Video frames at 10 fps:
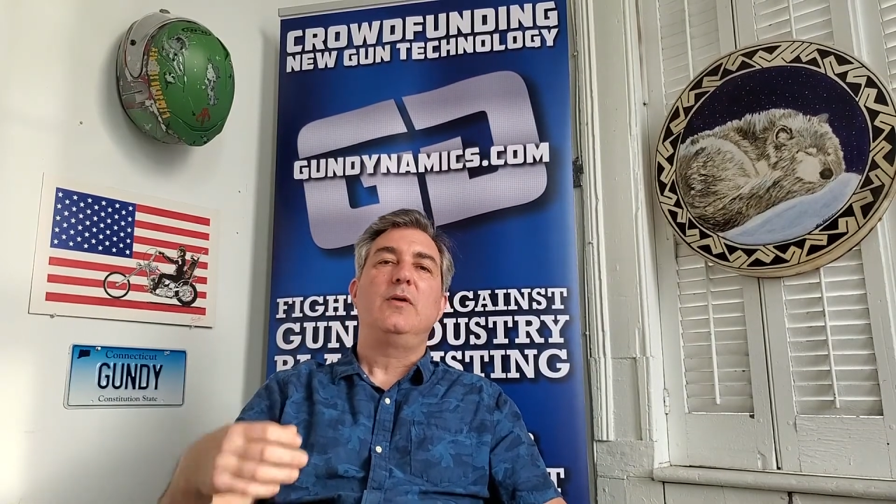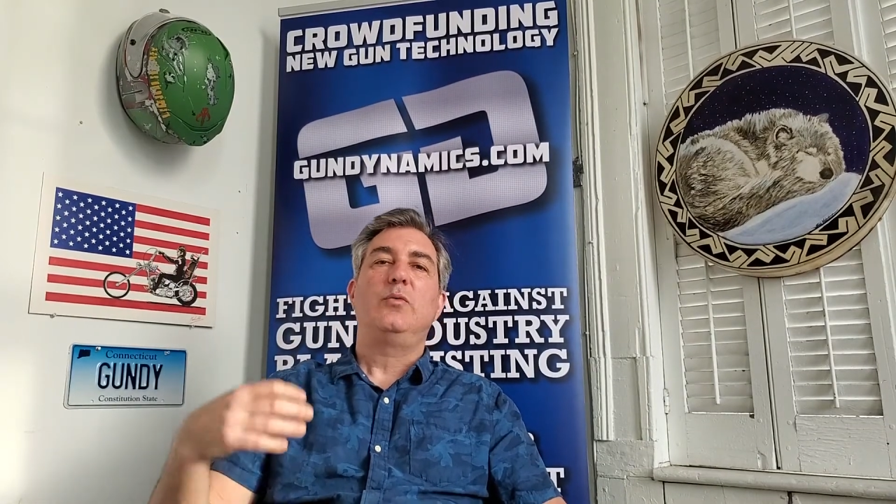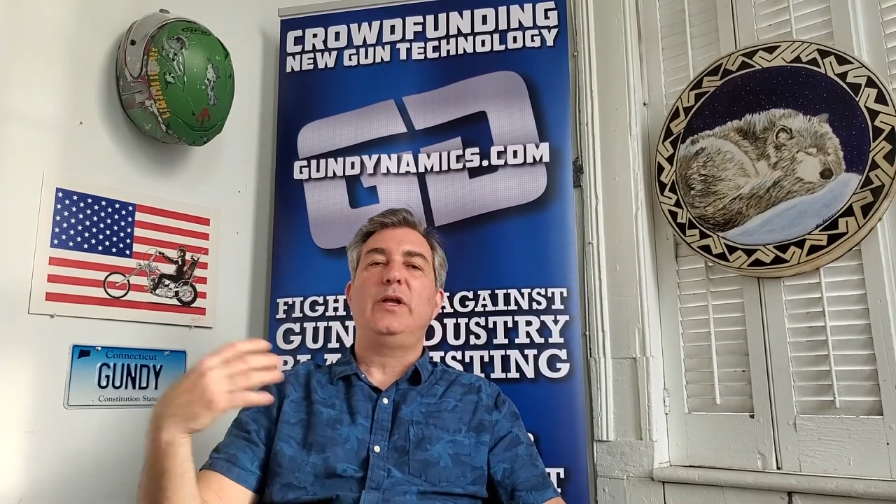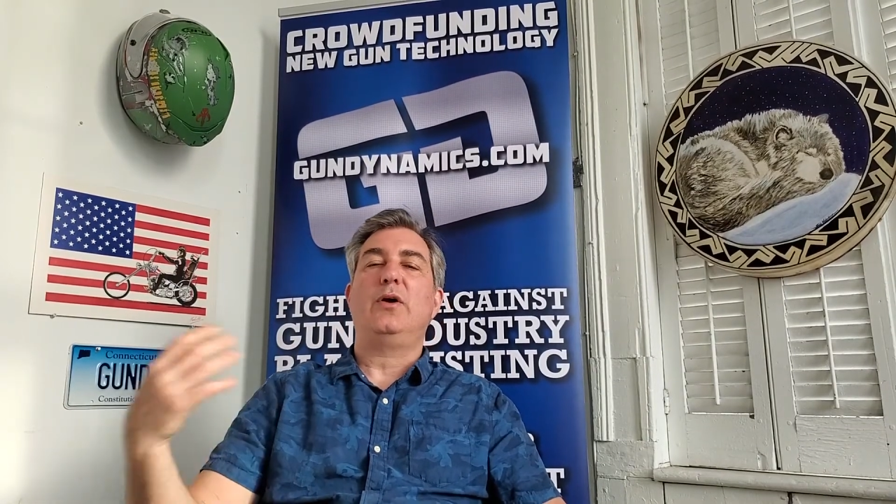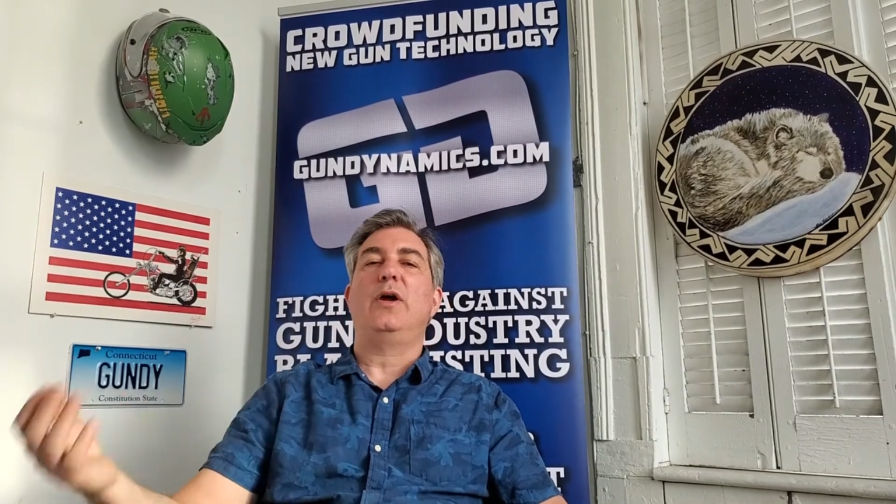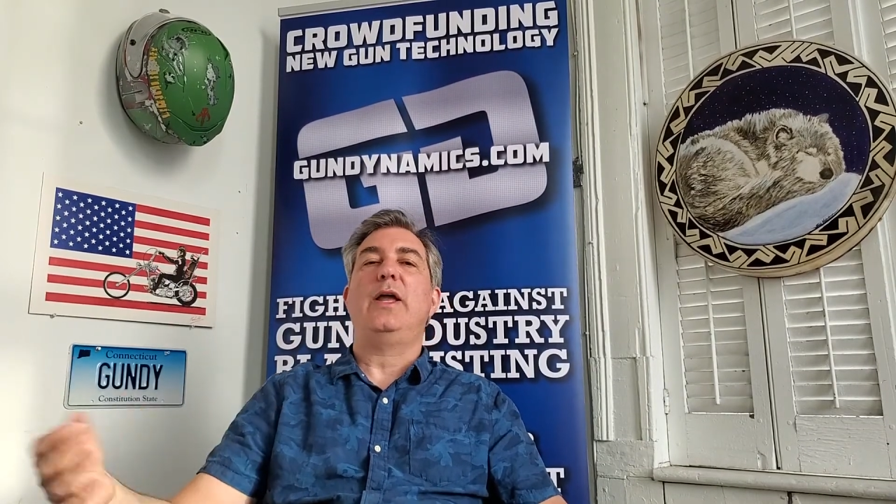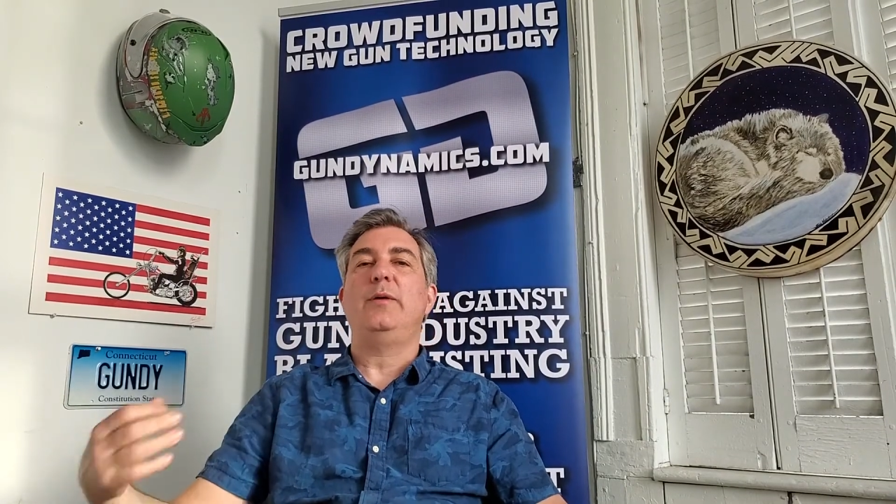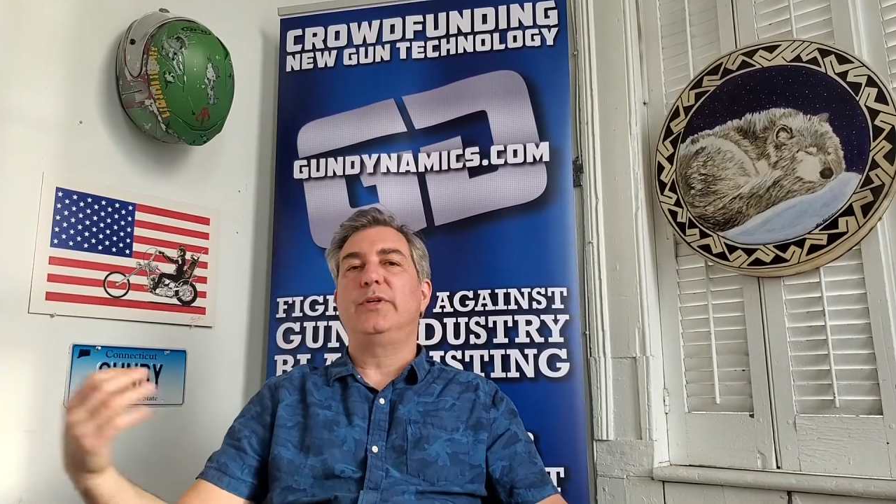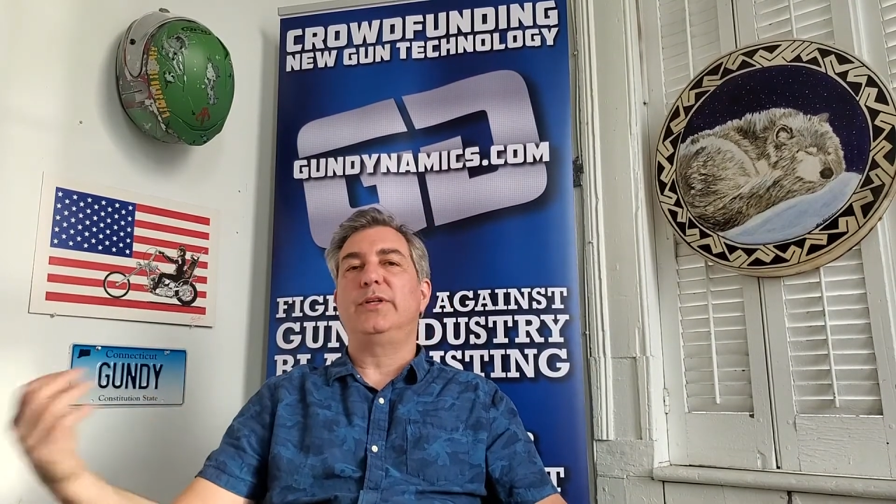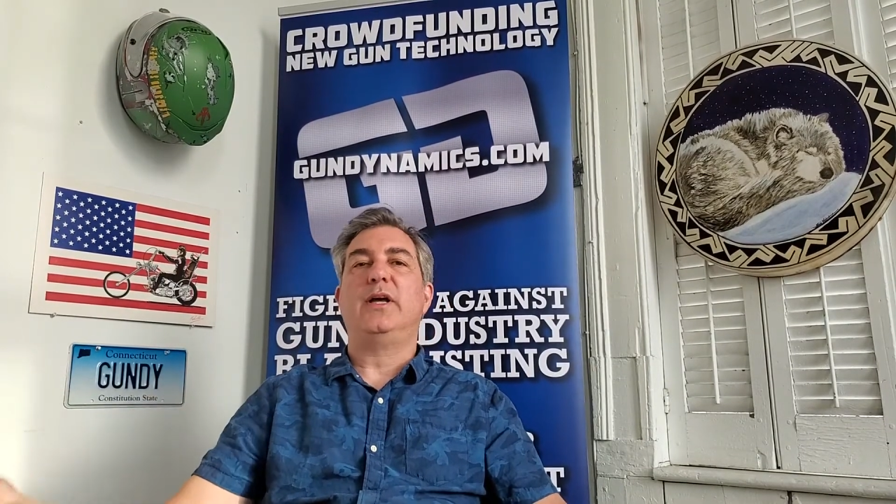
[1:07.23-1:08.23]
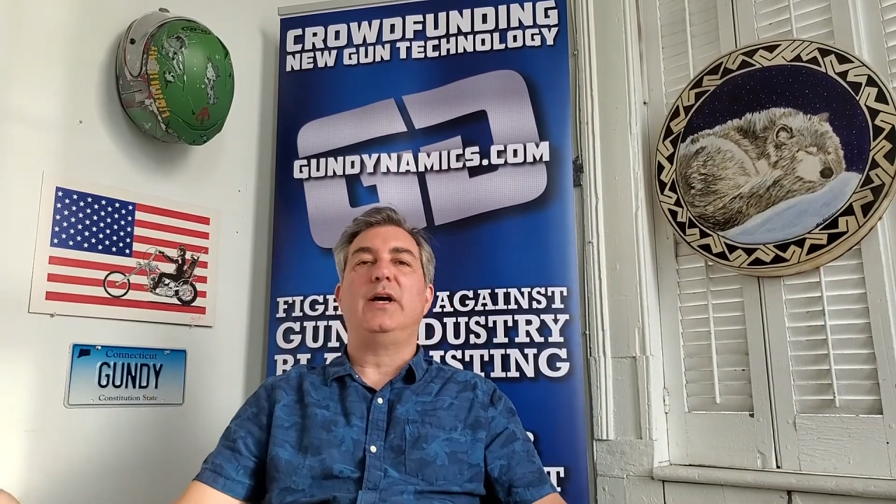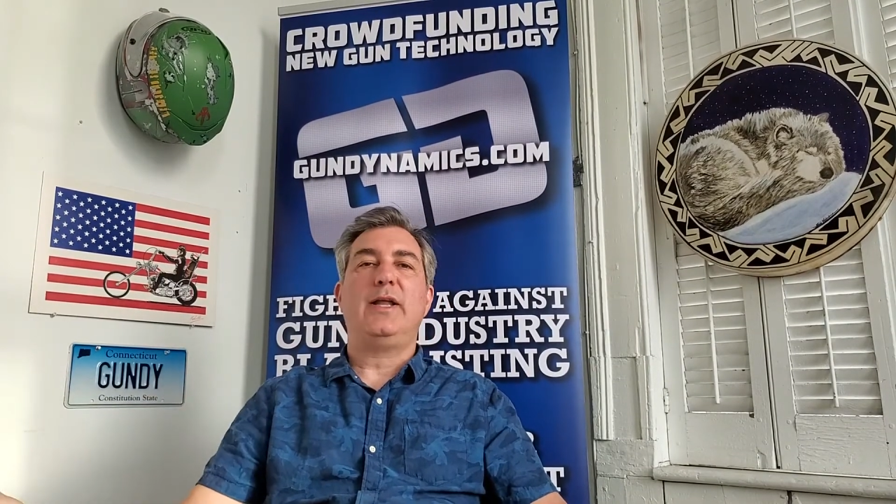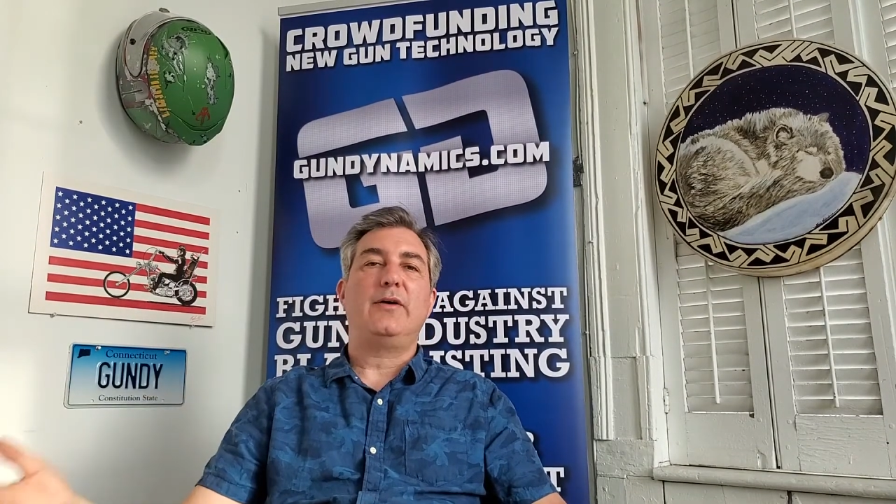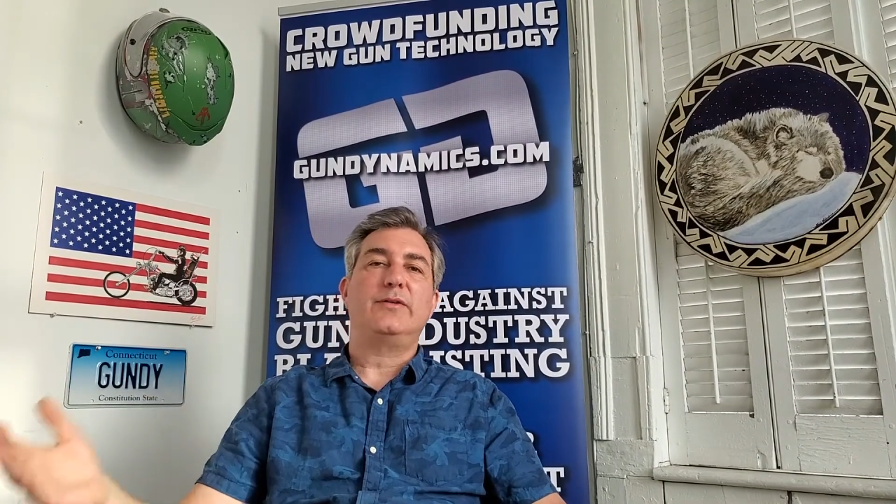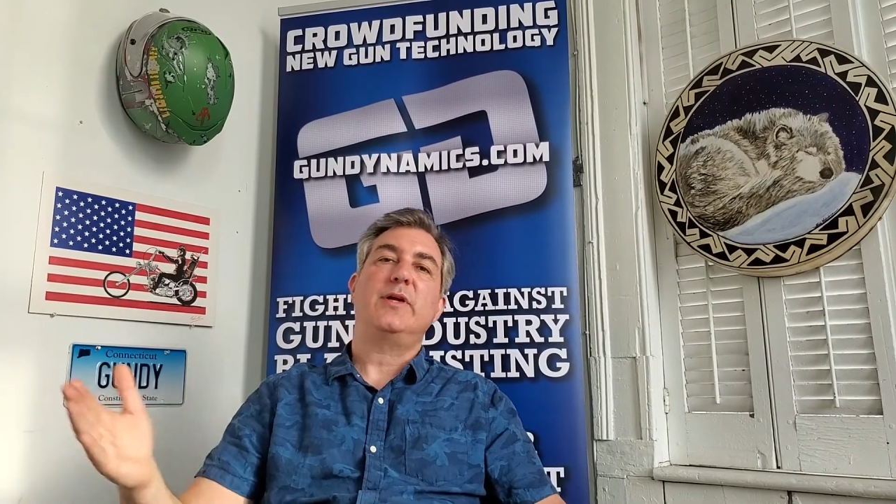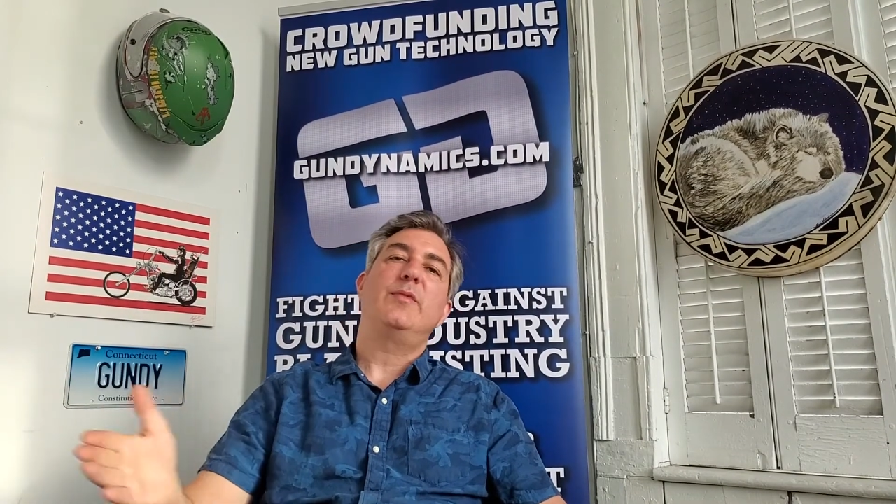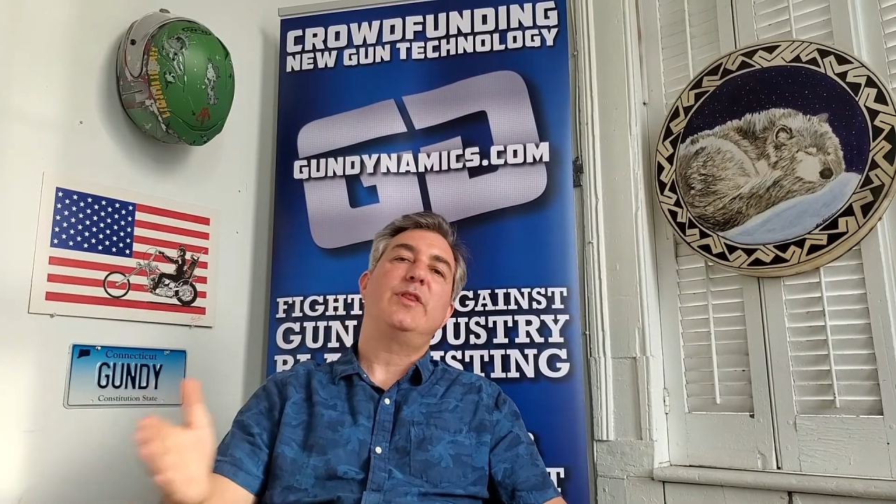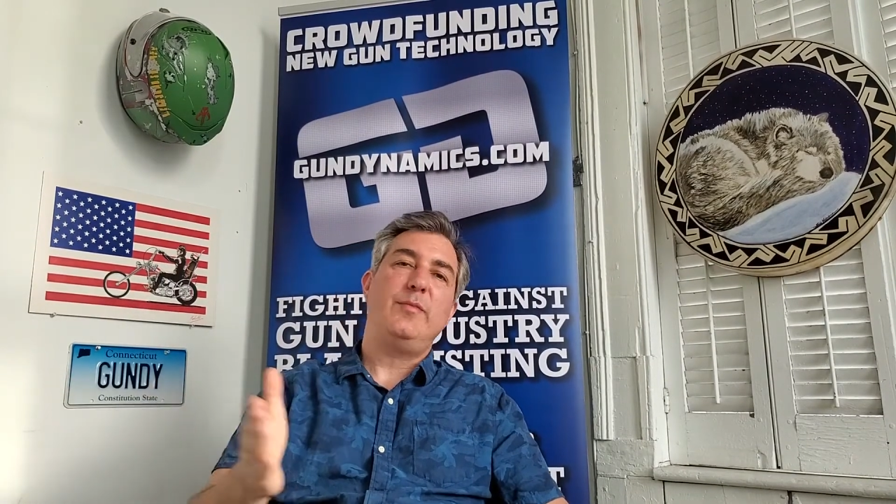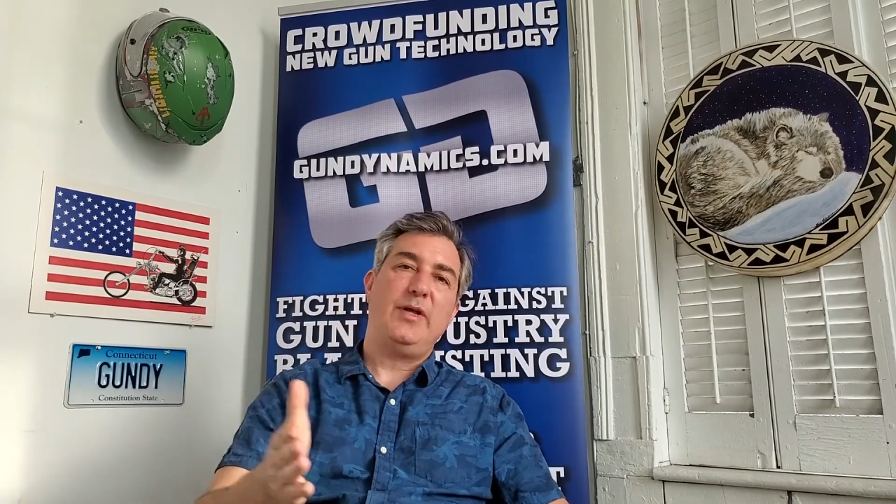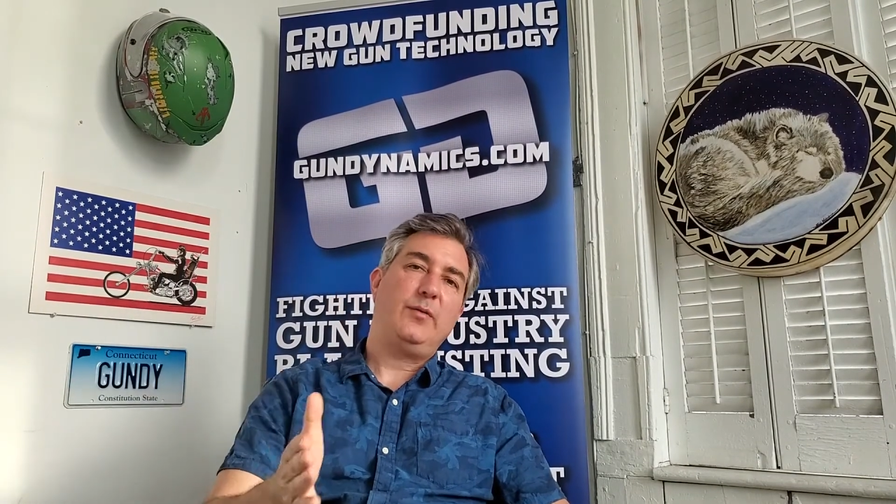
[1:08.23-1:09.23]
we are able to cut out some of
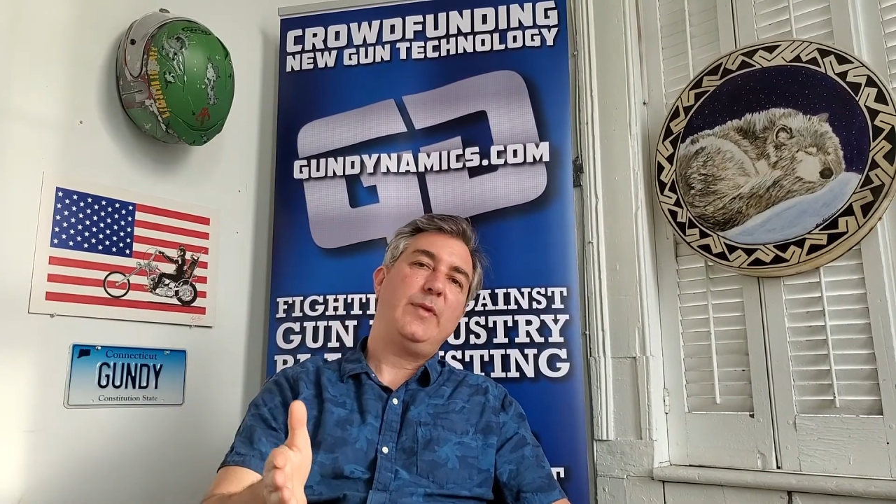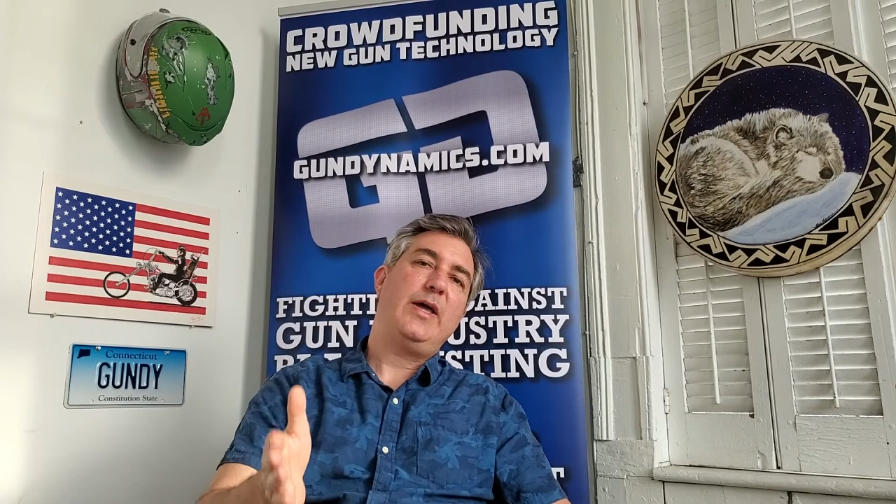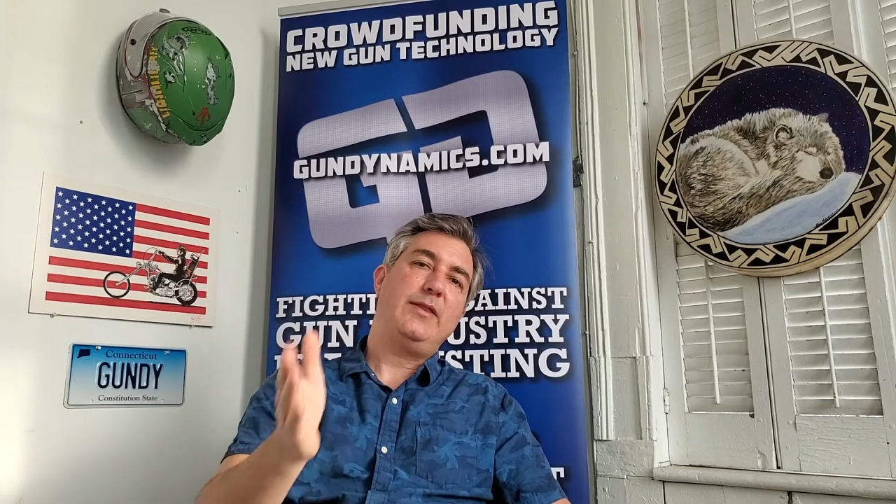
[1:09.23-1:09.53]
the middlemen